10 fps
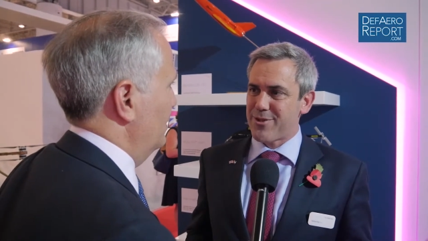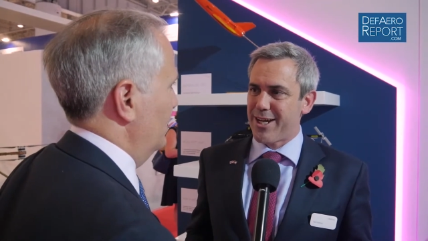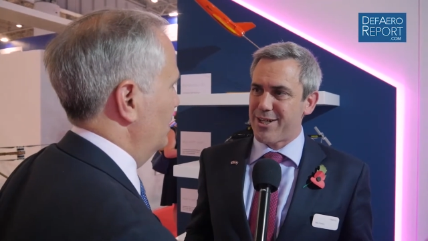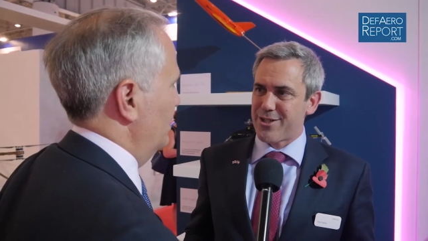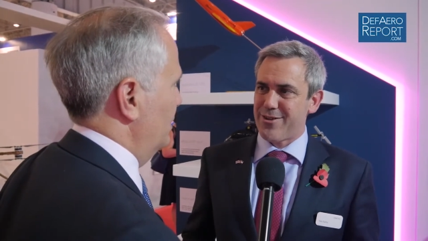
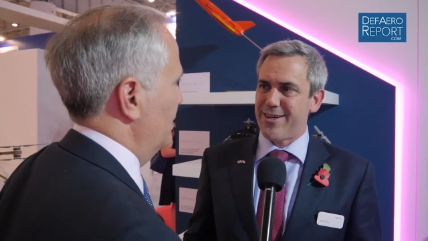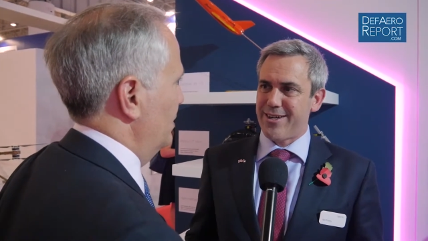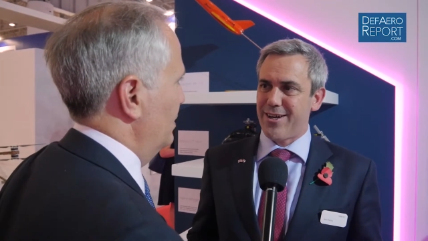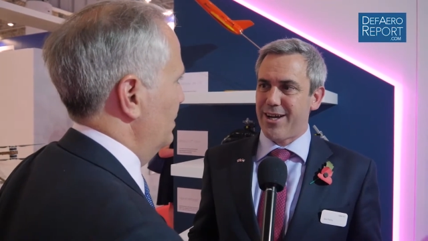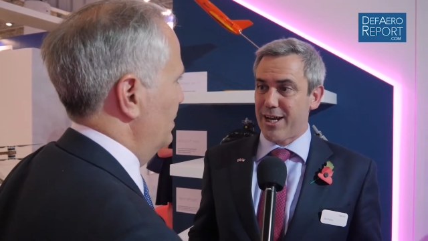Speaker 1: changer
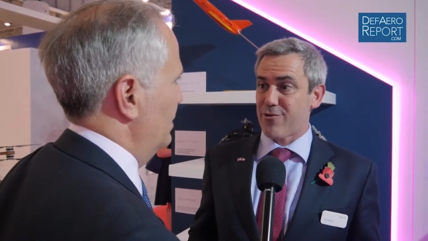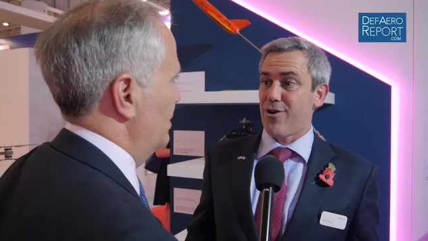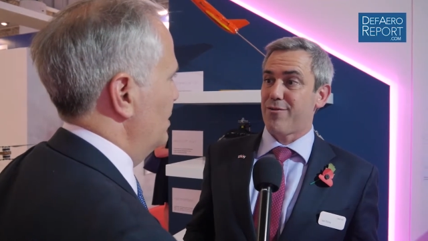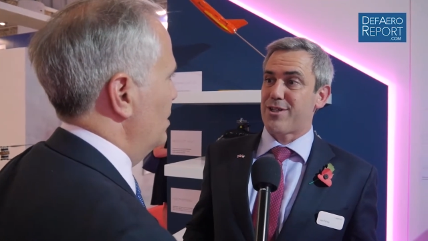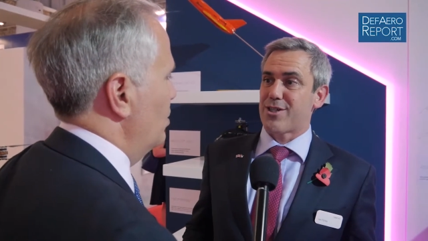in uh,
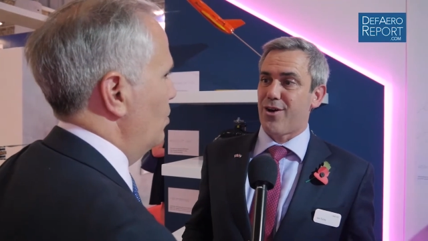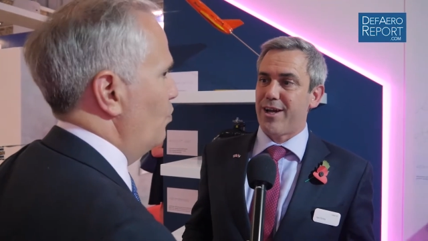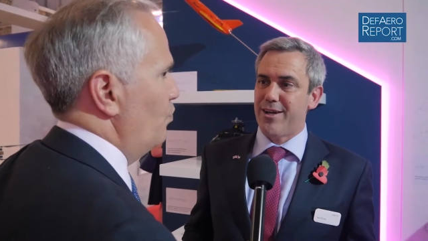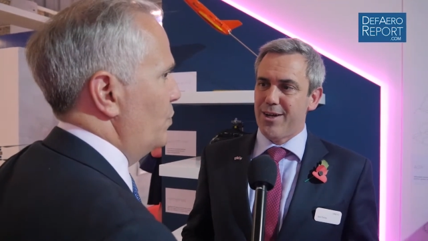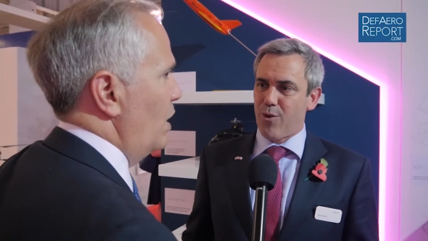aircraft
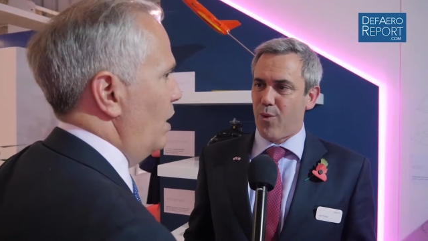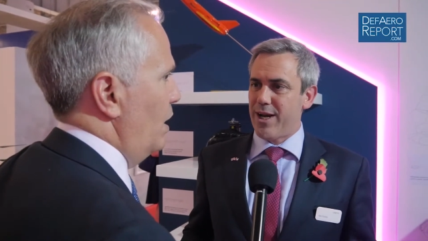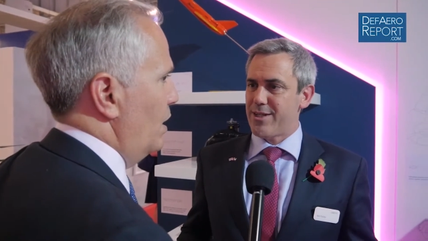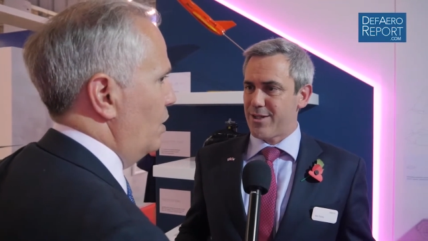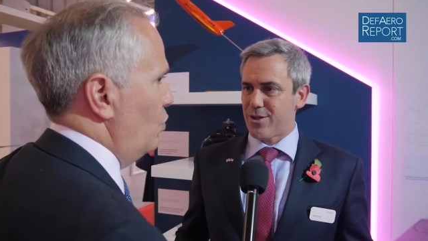design,
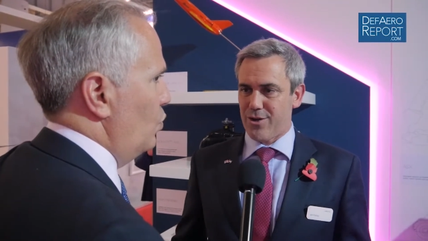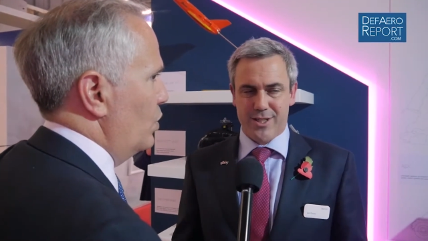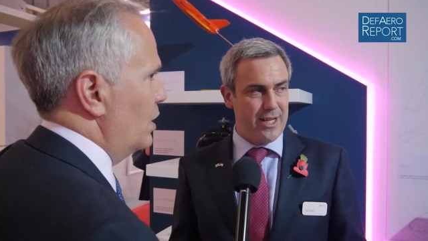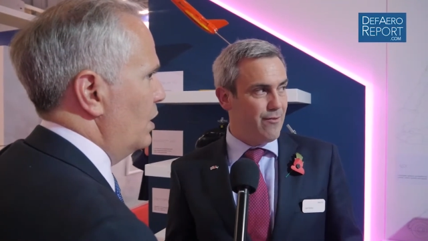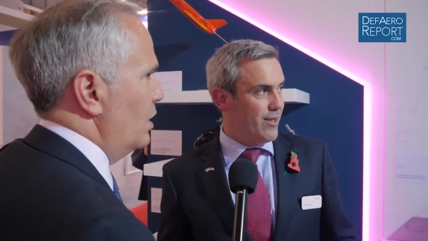weight and
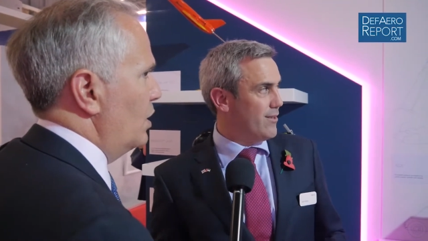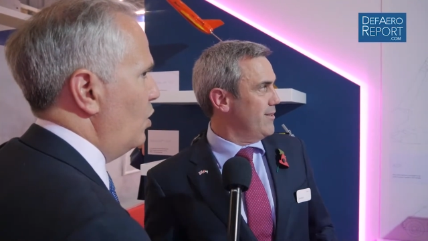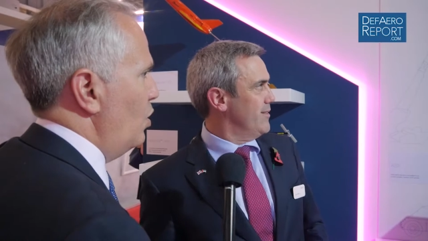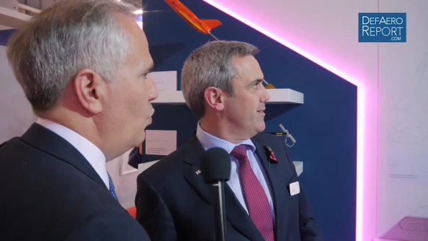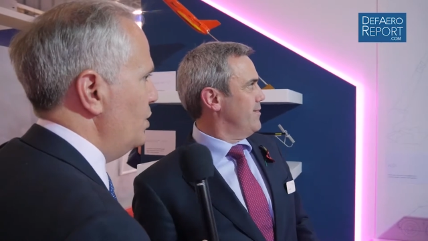cost saving.
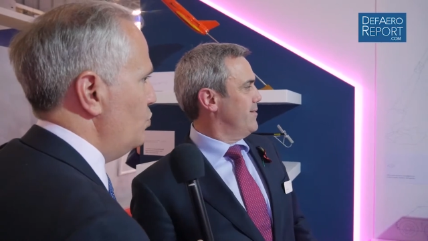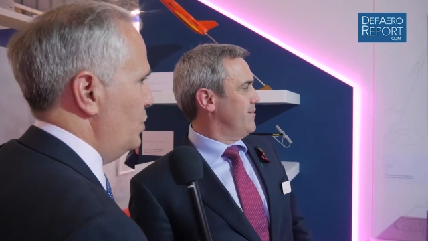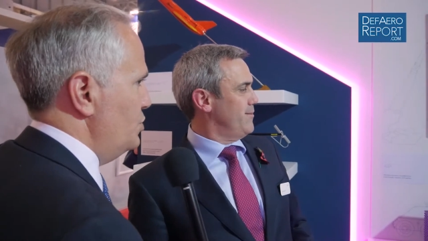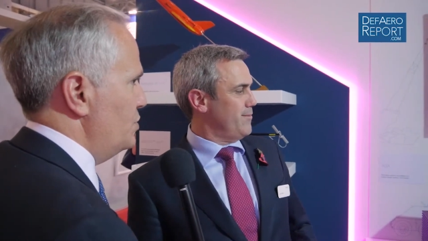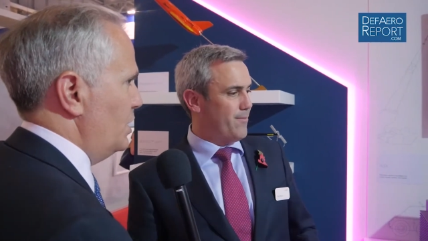
Speaker 2: Why don't,
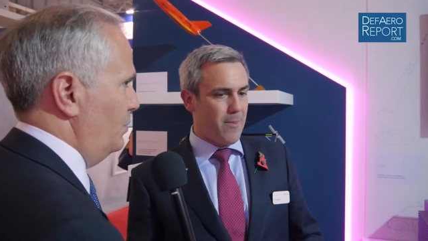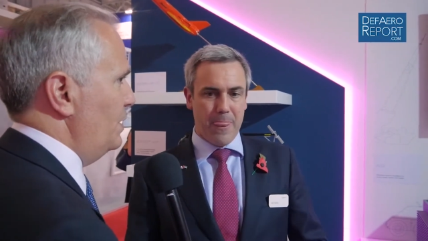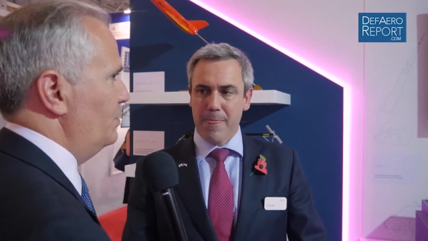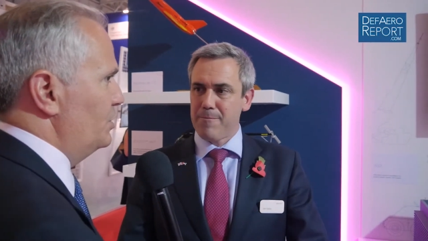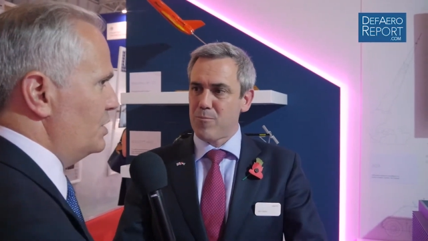why don't, you tell
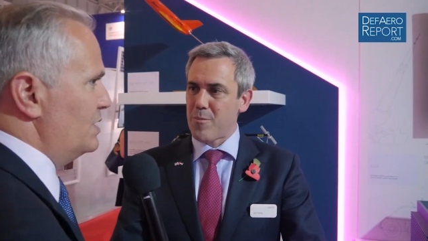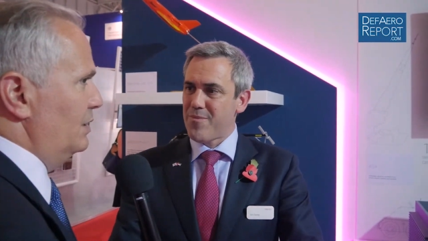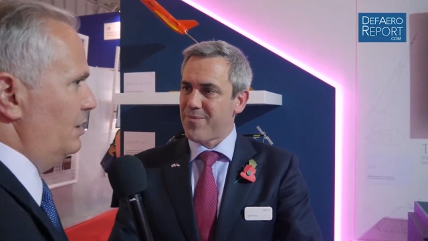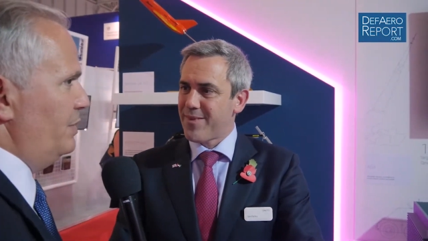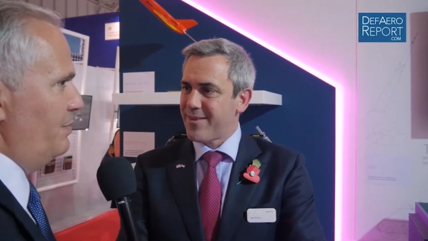people just a
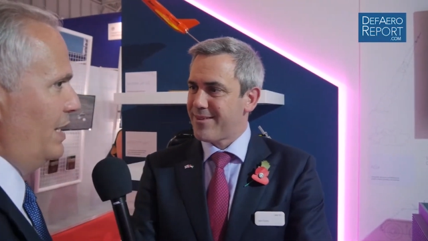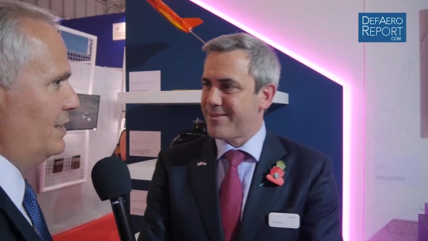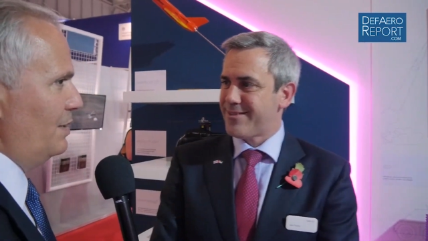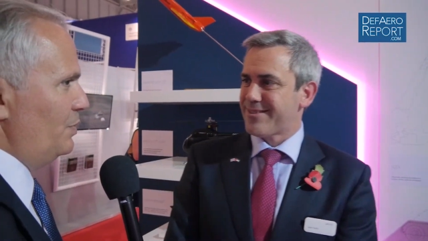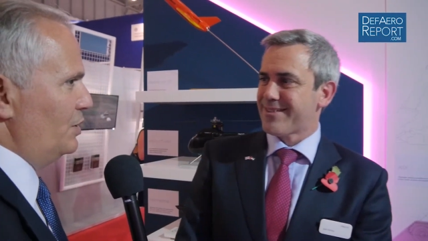little bit about
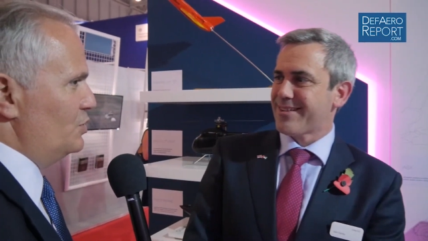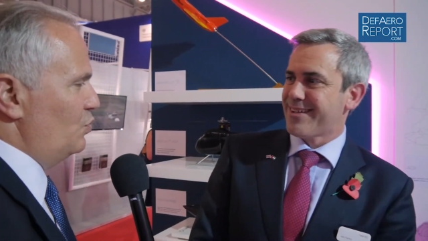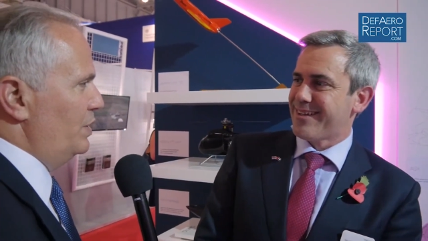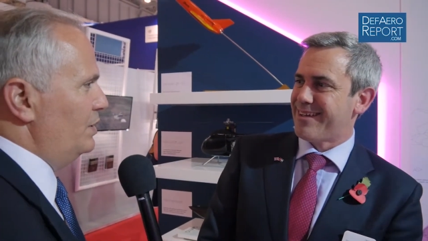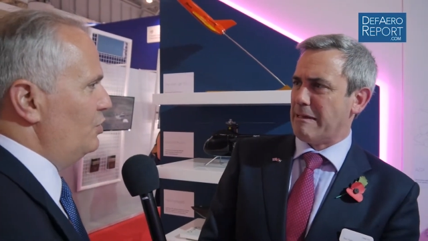that? Because
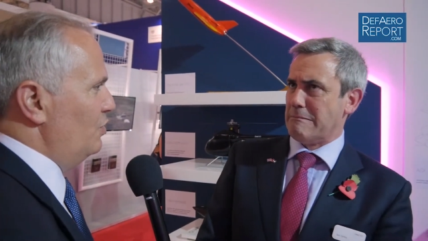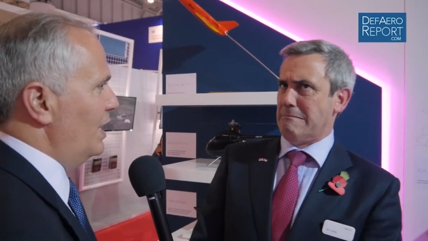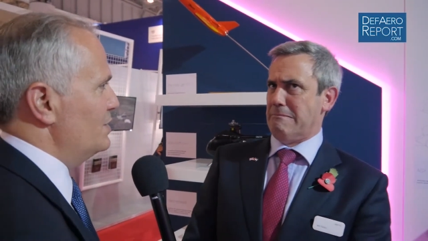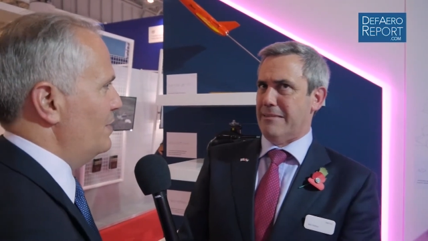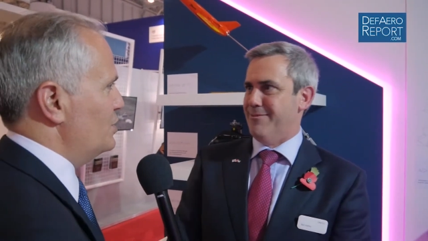when you
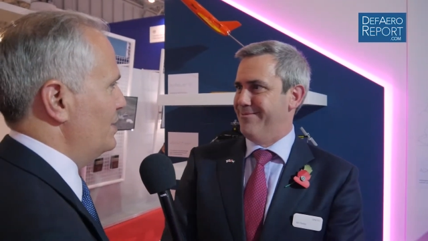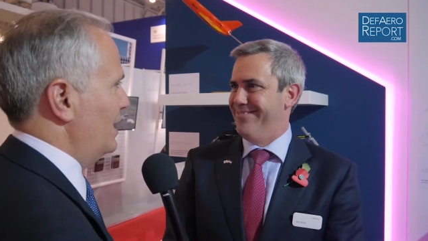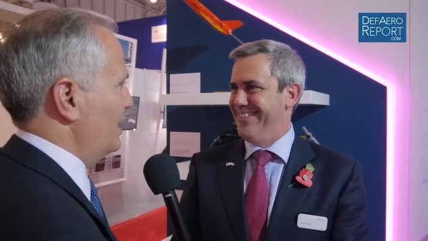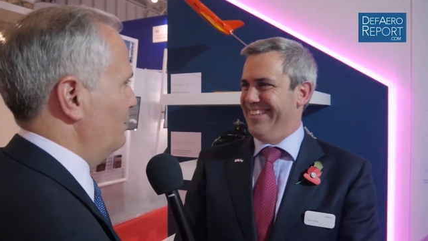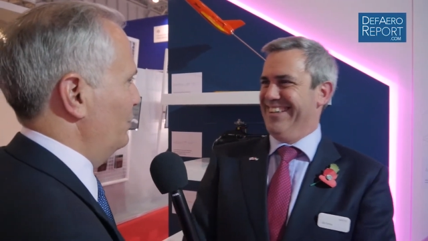guys mentioned
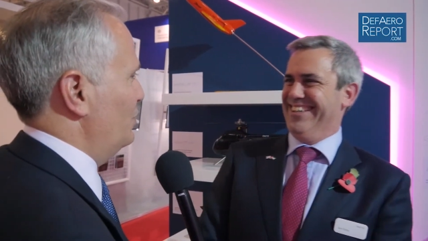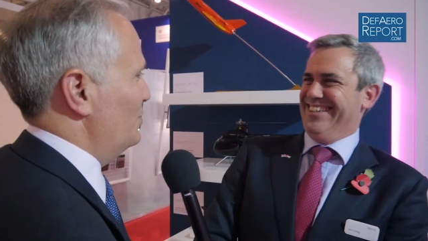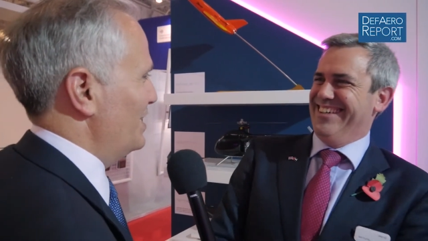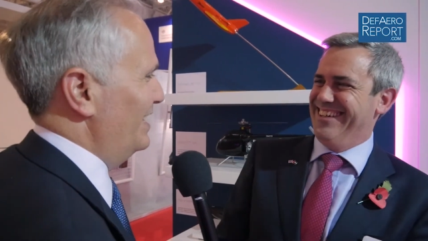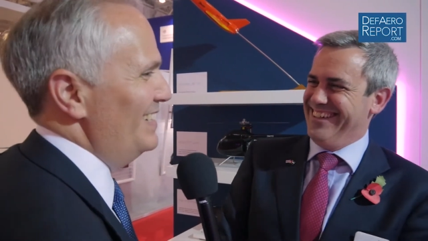that a couple of years ago,